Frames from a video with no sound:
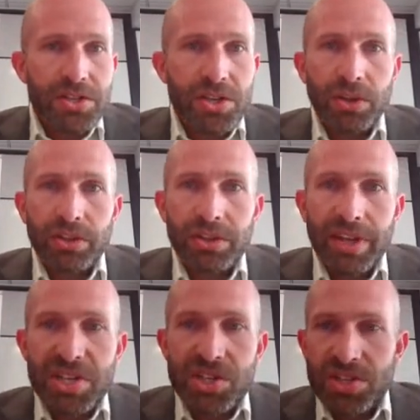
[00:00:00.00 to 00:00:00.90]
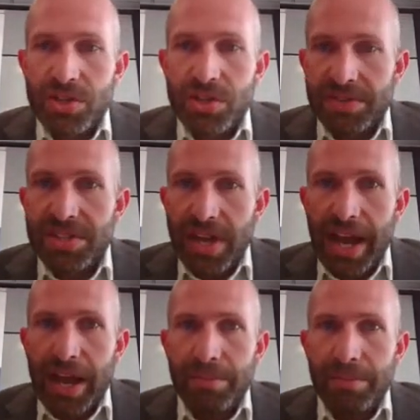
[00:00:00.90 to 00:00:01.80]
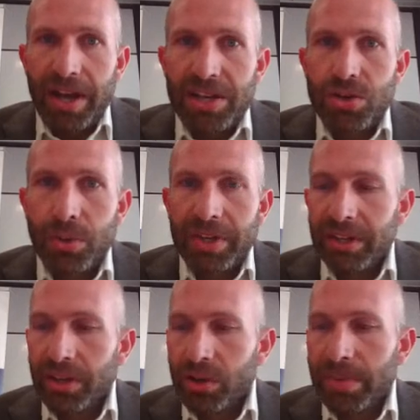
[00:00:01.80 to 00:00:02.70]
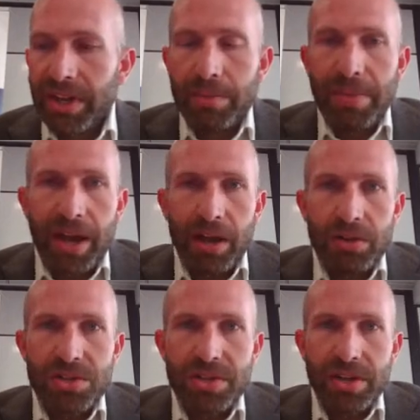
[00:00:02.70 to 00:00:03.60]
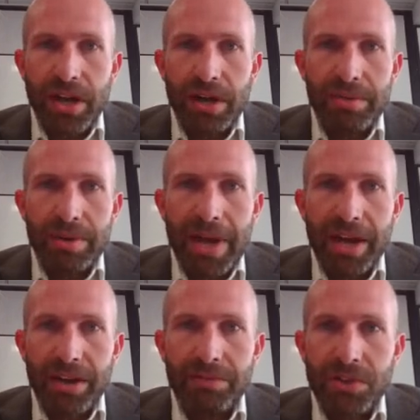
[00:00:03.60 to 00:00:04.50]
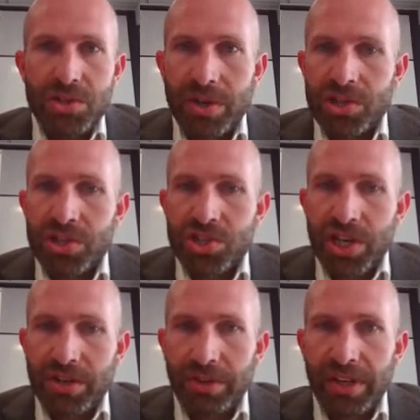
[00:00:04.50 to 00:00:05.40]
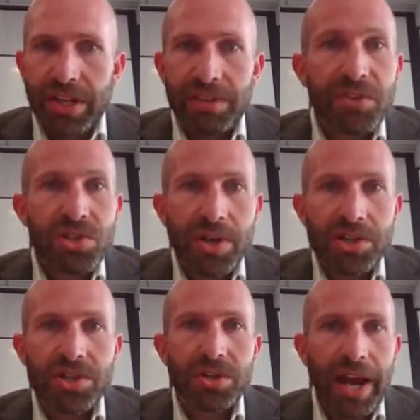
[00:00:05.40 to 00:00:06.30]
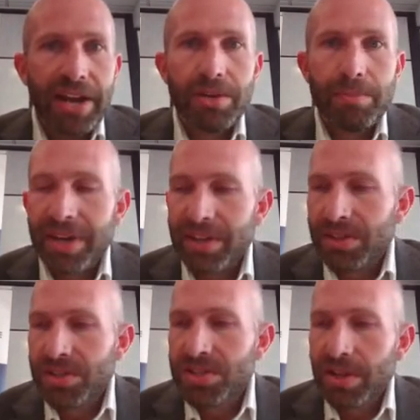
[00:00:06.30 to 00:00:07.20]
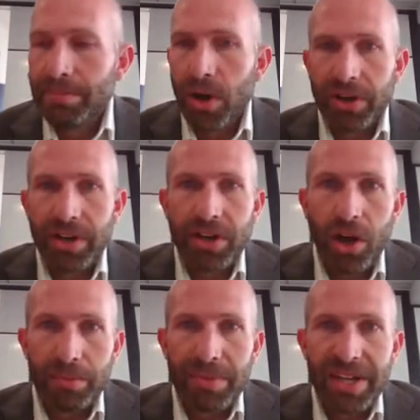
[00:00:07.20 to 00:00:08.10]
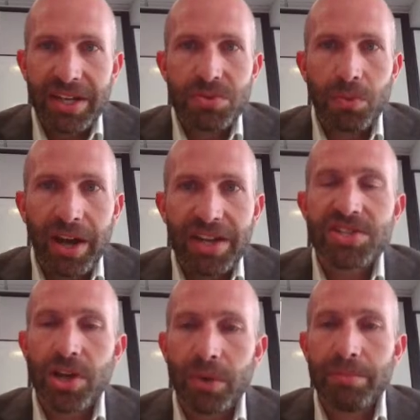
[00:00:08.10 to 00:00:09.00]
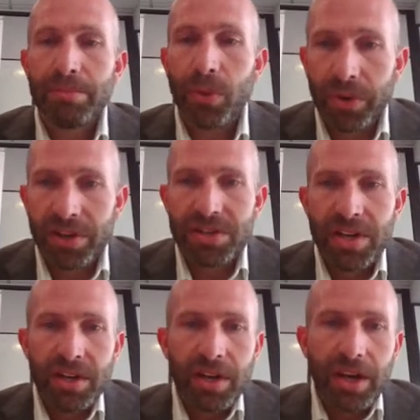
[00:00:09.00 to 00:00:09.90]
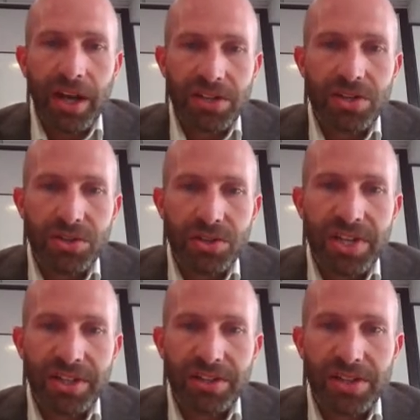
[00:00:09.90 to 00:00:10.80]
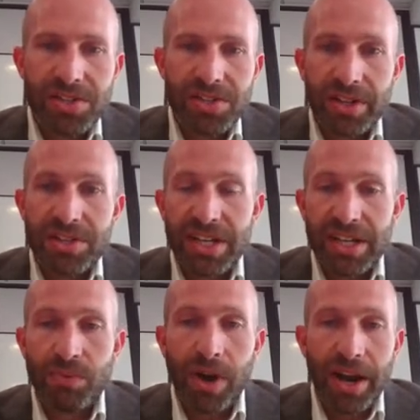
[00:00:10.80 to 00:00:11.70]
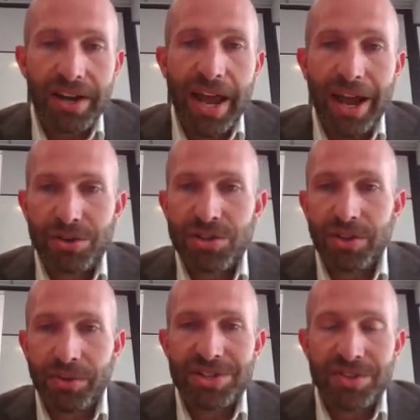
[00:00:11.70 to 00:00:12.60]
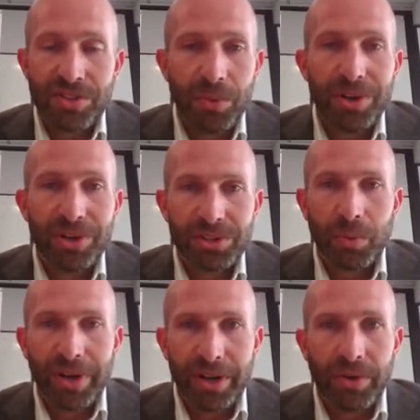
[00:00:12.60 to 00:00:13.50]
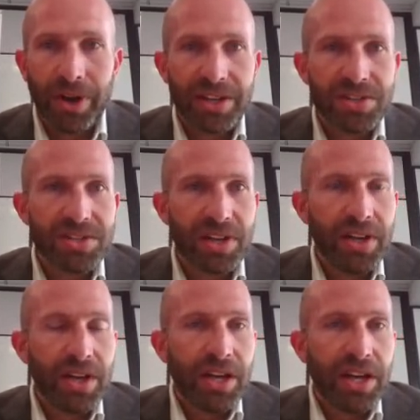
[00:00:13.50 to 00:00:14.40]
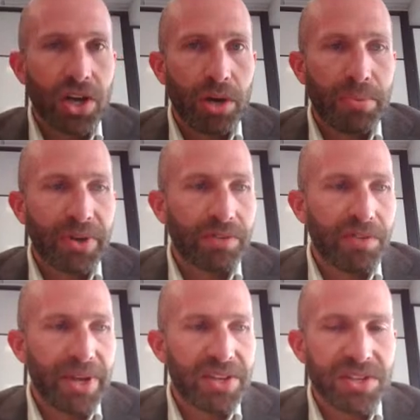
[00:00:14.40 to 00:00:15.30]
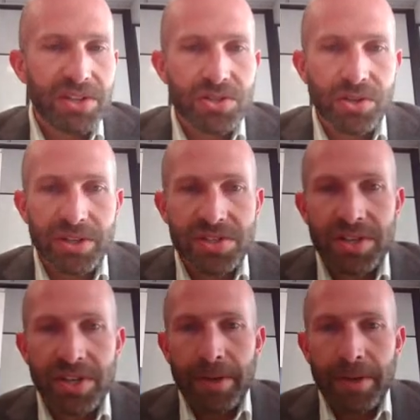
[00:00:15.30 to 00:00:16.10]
So look, let me just sort of start talking a little bit about infrastructure generally. Infrastructure underpins the modern economy. It's why it's so important to New Zealanders, and indeed right now to the rest of the world as well, right? It's a topic of immense interest.